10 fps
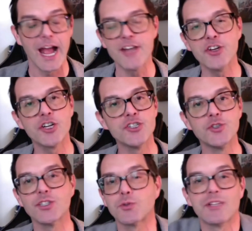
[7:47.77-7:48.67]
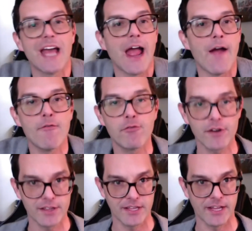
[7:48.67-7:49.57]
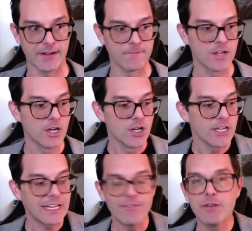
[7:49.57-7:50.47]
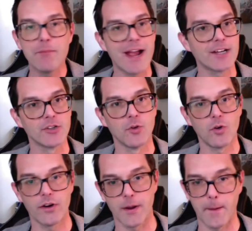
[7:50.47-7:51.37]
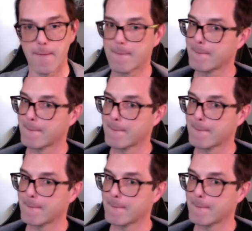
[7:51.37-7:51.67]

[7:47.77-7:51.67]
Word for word: And you can do this with everything, even Mandalorian.